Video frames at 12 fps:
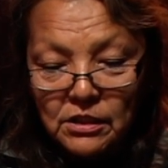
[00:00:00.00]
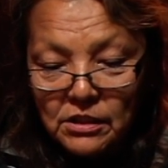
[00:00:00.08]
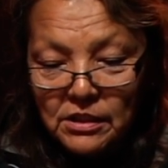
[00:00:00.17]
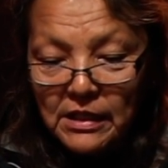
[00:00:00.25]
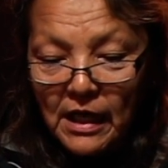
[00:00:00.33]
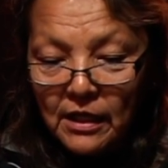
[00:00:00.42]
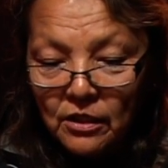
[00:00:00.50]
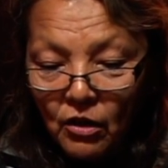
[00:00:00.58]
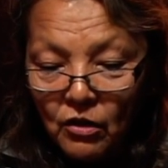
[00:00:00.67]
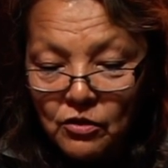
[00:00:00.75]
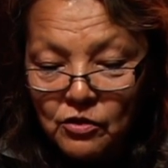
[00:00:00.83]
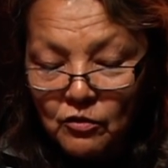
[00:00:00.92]
signed
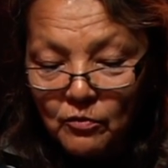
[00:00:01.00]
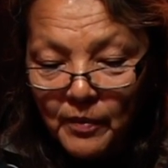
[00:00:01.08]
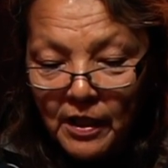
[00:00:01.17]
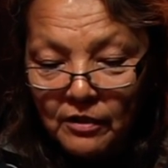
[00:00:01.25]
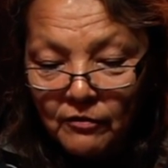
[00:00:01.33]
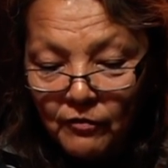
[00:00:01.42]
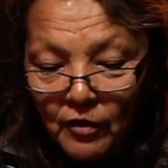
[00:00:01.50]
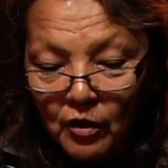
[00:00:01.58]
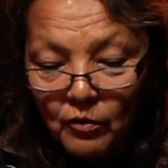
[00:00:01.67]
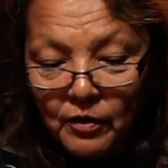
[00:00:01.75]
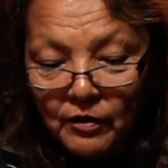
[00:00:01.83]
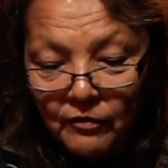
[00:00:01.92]
also by the
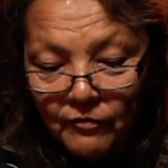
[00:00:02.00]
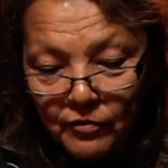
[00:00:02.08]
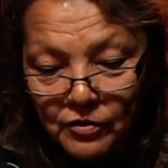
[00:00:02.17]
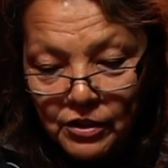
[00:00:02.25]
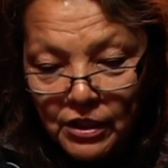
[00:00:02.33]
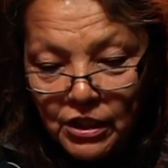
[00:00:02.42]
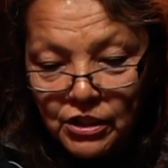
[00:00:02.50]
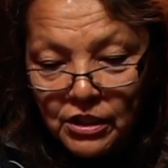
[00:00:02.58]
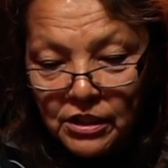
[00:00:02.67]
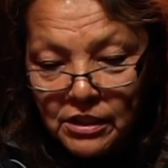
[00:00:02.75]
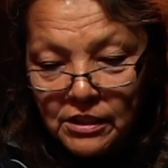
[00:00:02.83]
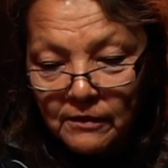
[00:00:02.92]
following First
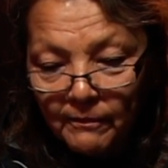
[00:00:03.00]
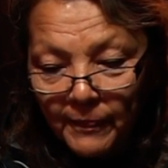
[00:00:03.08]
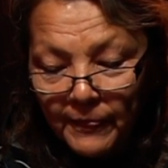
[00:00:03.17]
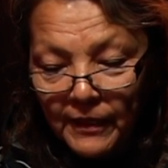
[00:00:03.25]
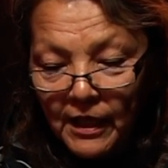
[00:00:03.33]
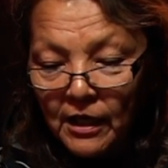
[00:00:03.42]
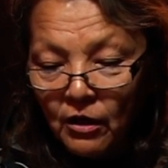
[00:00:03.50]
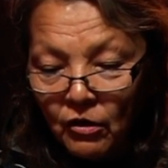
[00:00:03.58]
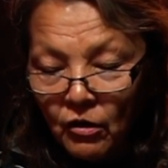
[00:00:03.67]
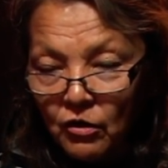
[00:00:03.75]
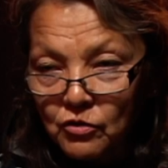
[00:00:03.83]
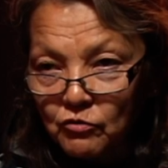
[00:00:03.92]
Nations. They
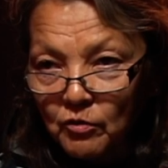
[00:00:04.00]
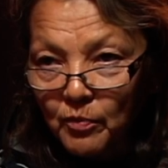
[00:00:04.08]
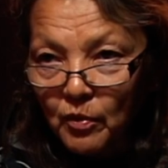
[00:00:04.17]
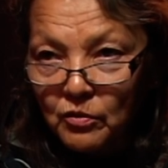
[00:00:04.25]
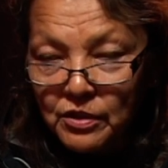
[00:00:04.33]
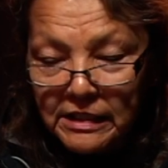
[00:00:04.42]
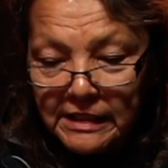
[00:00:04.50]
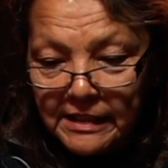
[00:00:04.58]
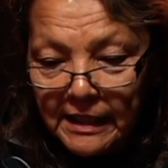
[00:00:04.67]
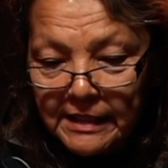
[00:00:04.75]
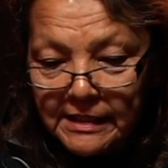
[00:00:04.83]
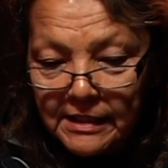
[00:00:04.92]
are also opposing
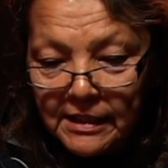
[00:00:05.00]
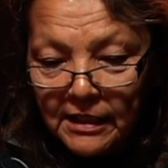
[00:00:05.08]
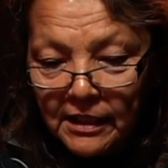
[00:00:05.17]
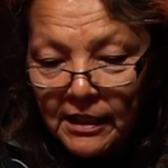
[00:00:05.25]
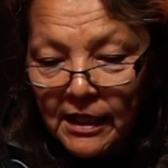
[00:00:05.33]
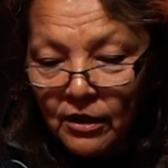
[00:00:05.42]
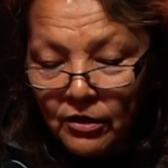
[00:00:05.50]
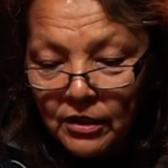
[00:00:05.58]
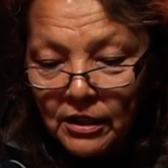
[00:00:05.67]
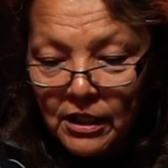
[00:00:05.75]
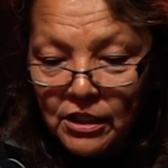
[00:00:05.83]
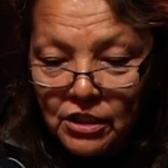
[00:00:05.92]
Site C, and they are
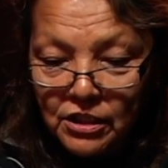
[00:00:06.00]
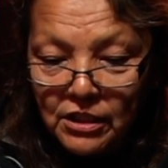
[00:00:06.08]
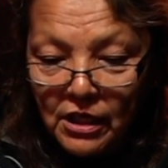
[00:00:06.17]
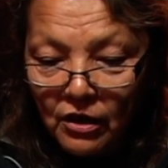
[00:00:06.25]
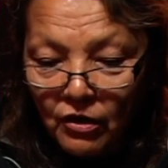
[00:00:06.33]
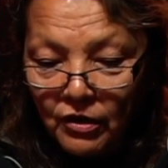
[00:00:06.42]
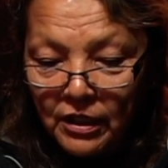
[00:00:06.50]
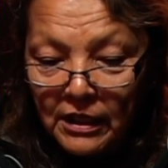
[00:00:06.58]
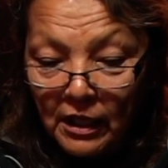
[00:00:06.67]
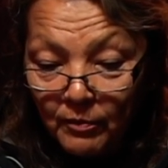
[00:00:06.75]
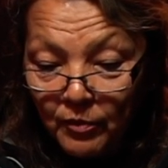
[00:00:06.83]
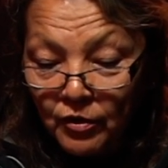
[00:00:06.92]
the nations that are in
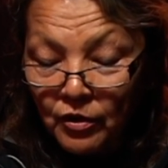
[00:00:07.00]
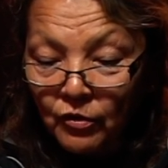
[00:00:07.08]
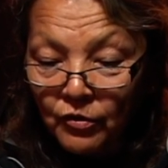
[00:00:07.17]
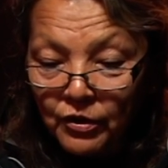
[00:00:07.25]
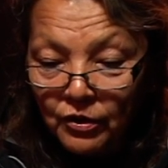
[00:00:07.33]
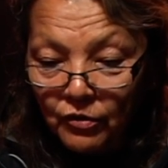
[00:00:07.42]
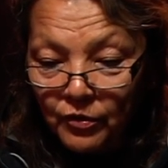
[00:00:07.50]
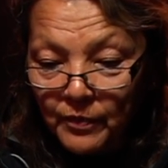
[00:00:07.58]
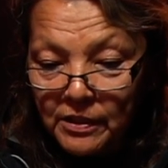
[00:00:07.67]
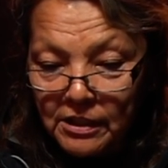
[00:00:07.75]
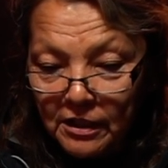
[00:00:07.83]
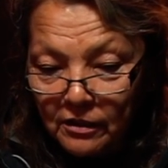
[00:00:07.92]
Alberta or the
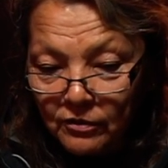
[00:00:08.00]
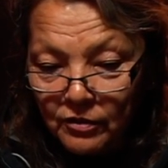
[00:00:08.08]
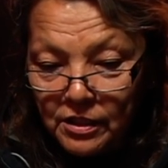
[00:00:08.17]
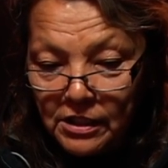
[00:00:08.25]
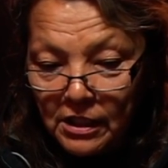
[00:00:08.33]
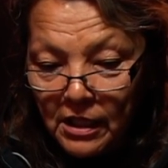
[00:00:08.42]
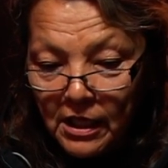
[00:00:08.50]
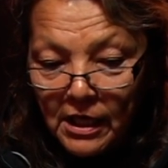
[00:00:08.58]
Northwest Territories.